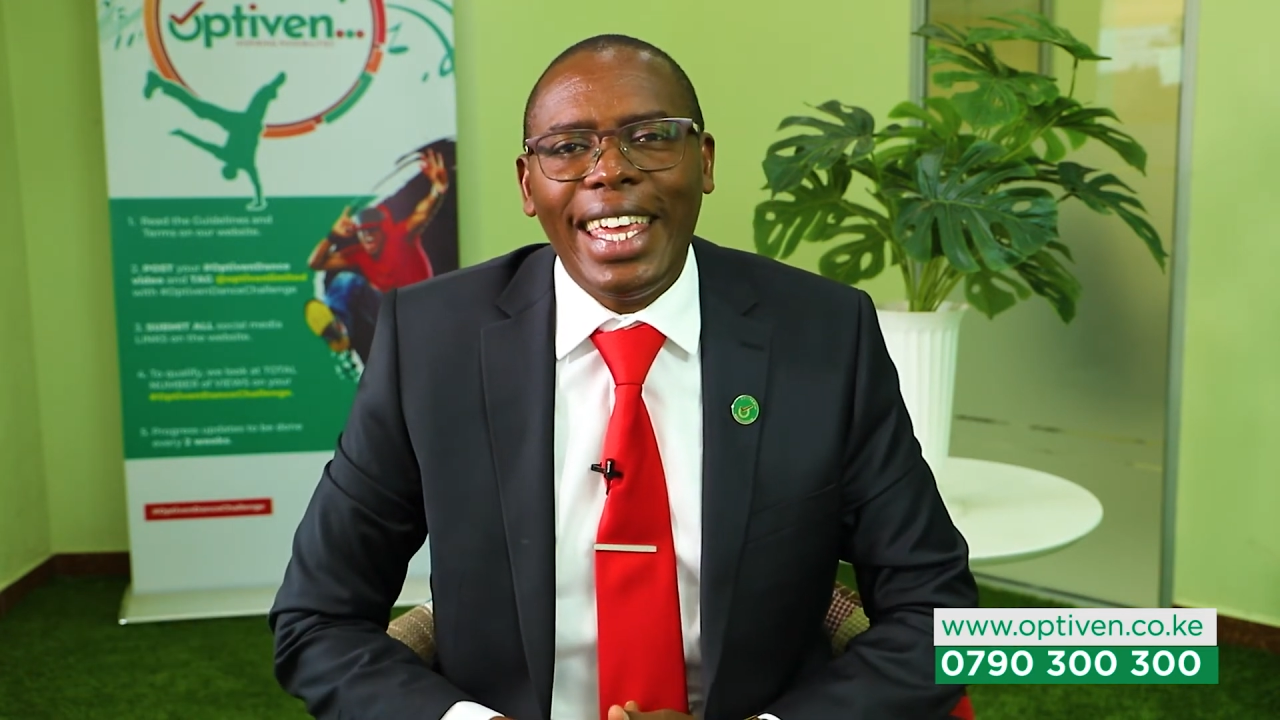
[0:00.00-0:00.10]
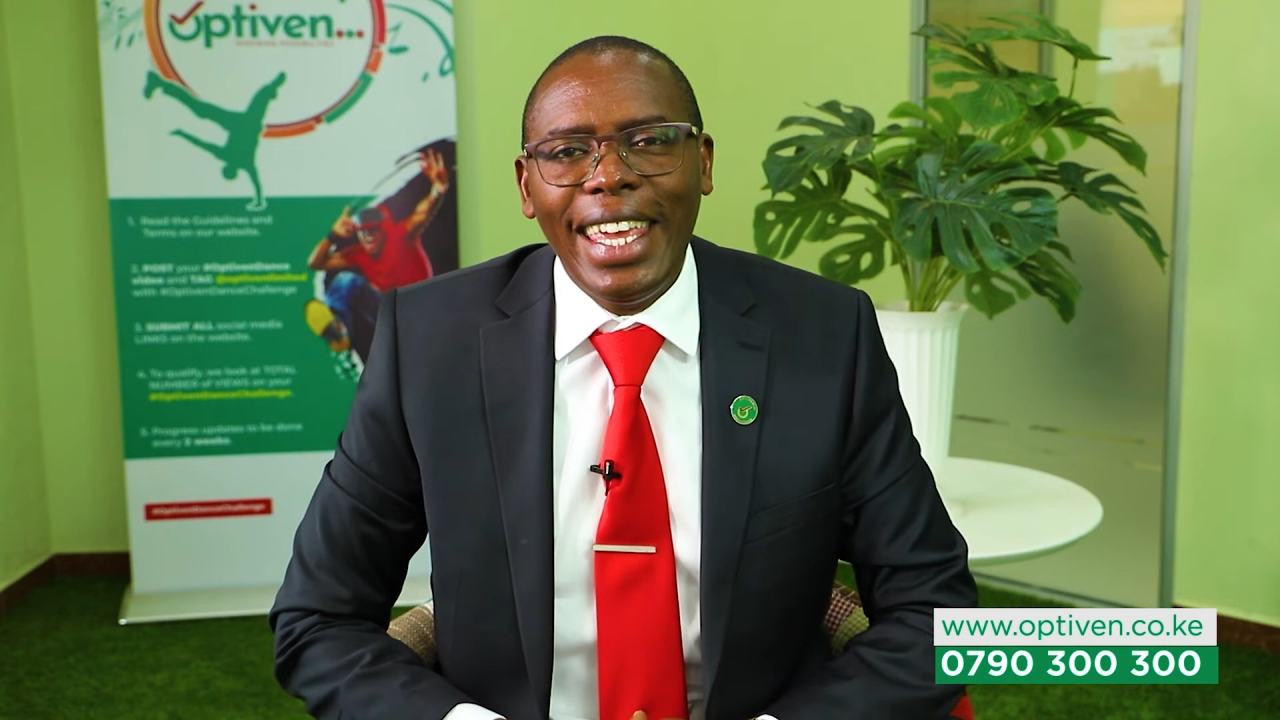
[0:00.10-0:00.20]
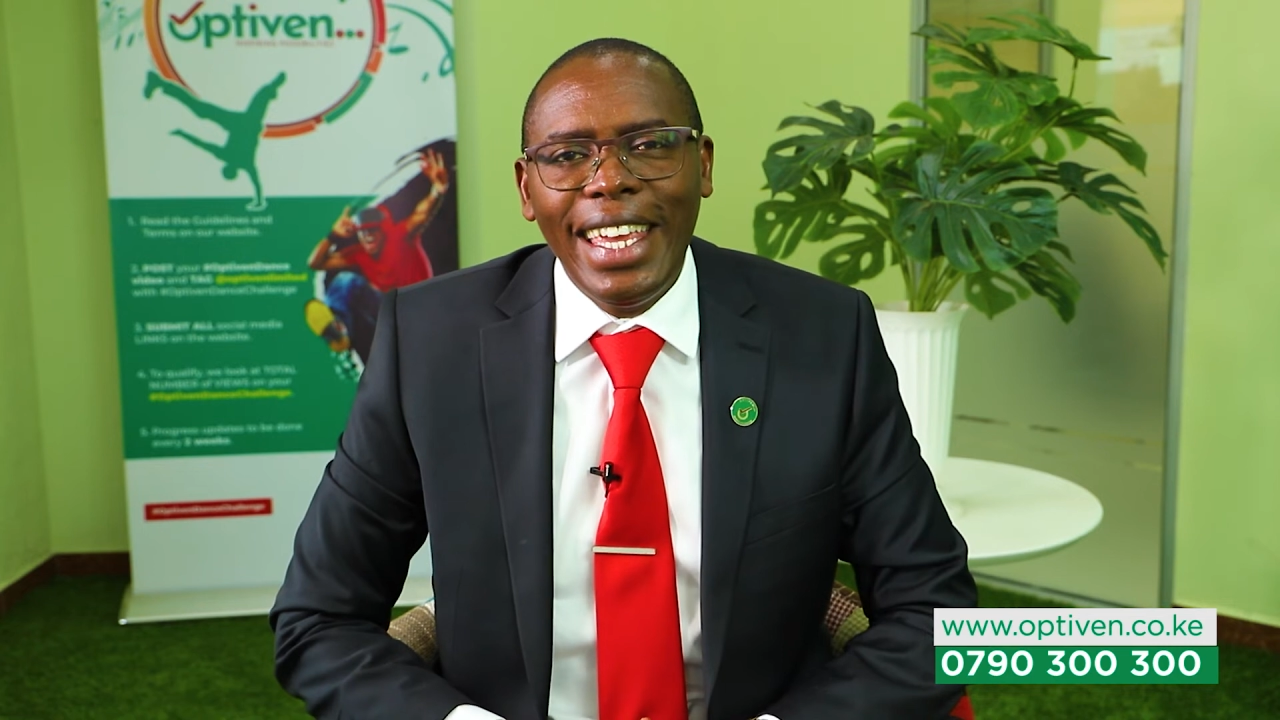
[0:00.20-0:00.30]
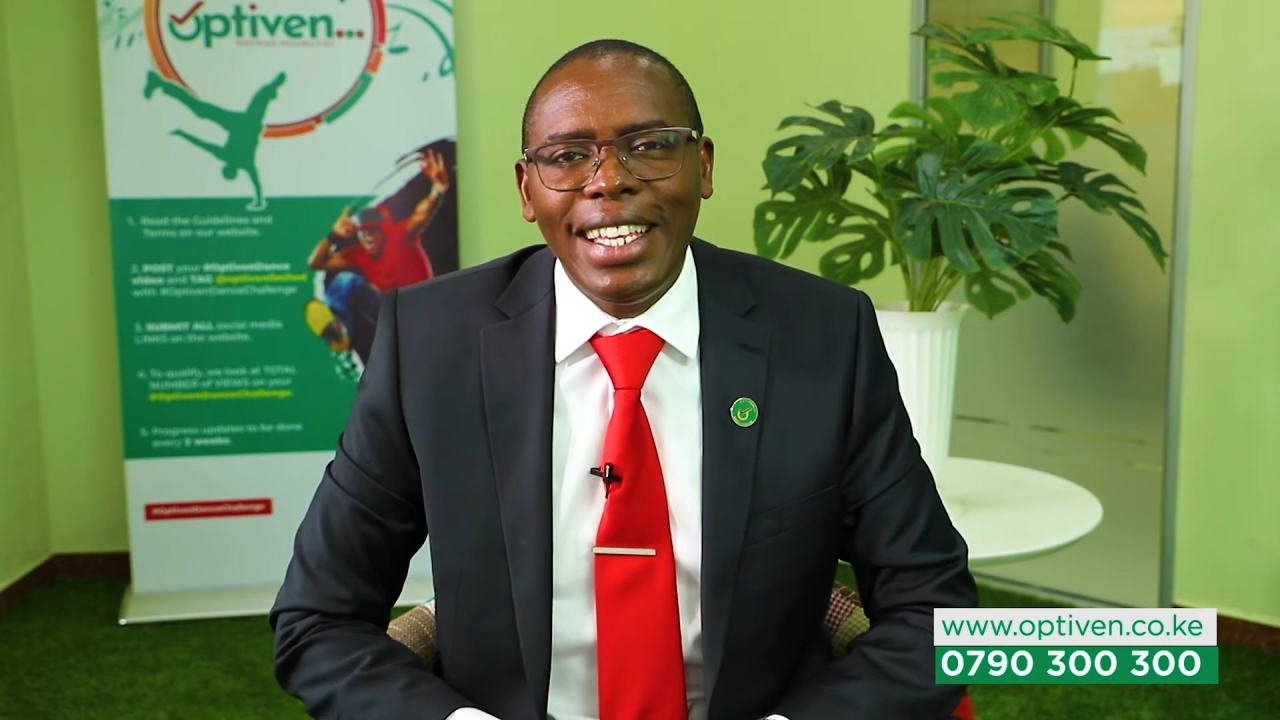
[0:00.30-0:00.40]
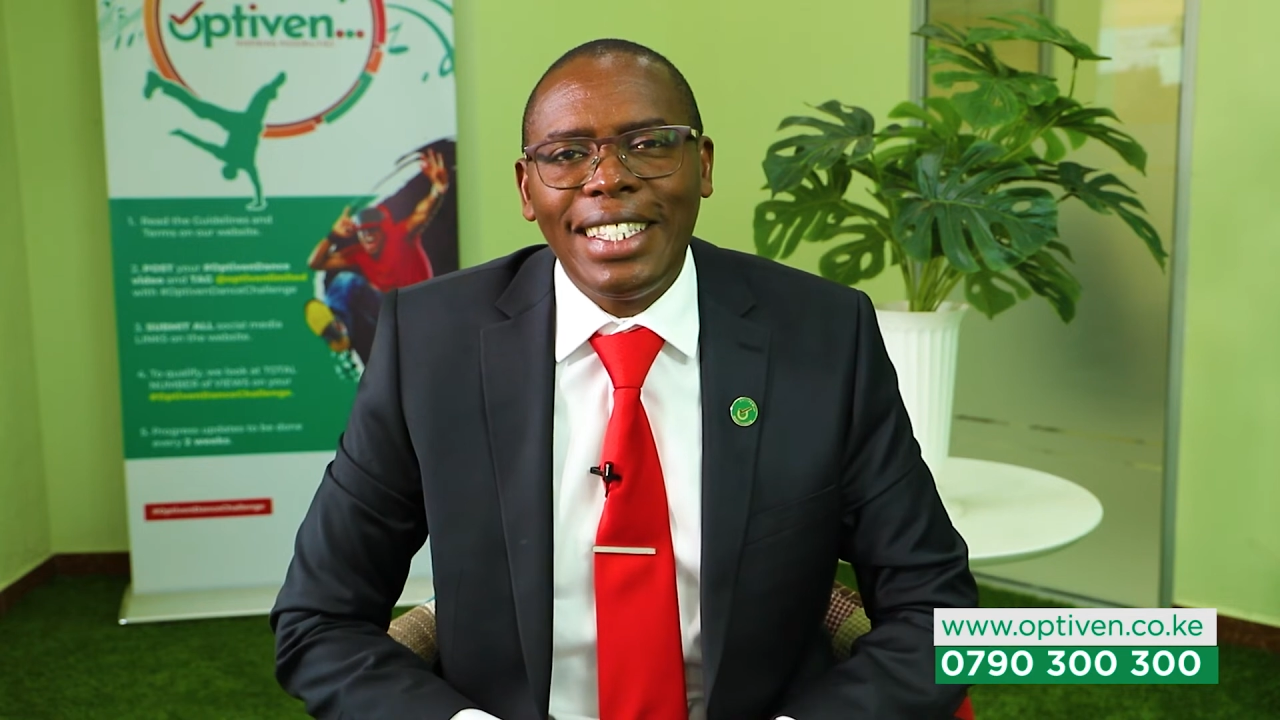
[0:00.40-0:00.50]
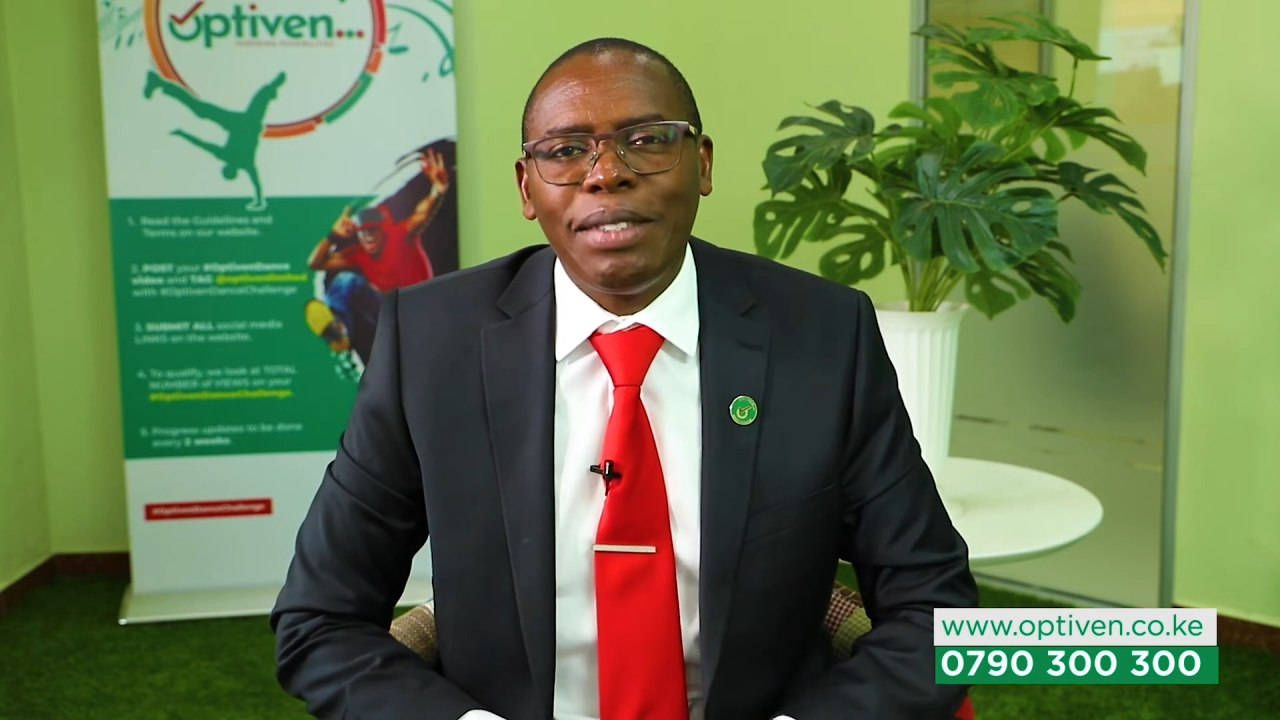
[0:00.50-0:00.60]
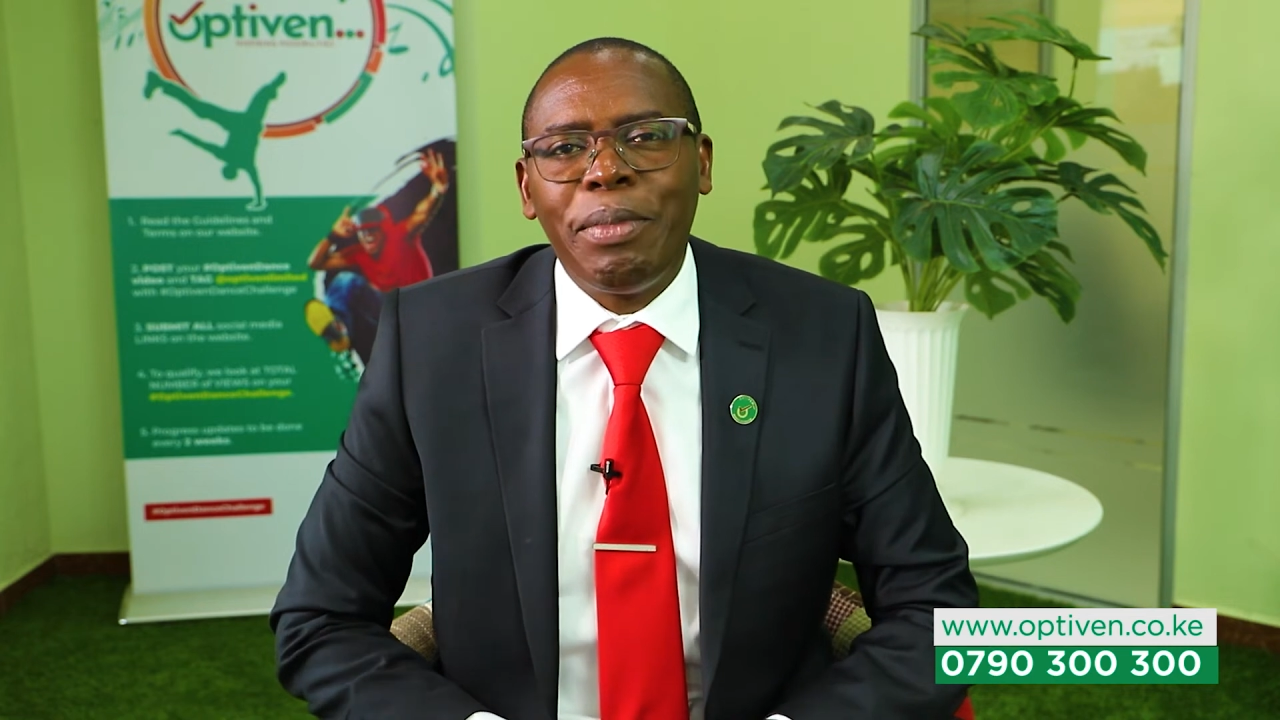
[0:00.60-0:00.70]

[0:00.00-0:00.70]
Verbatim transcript: is